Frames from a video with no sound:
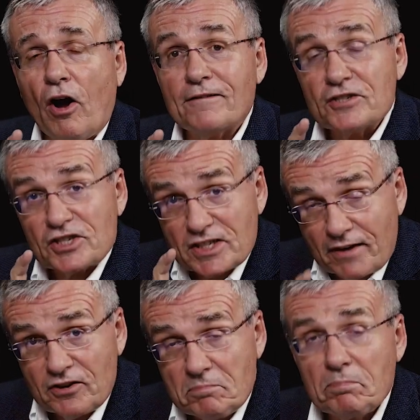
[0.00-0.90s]
of
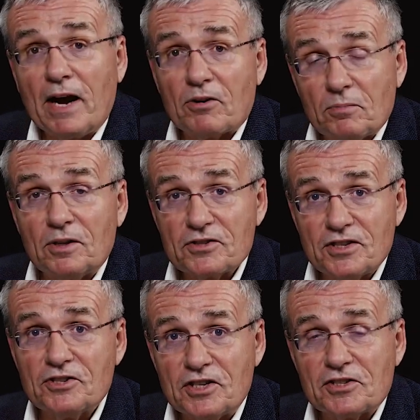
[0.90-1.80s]
7
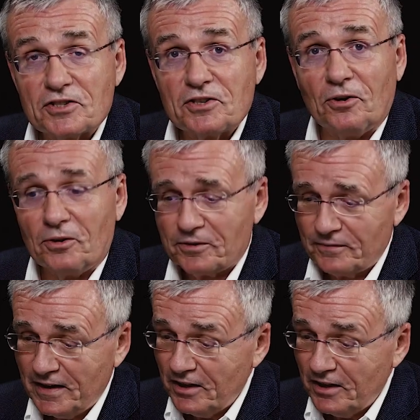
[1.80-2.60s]
parables that Jesus told.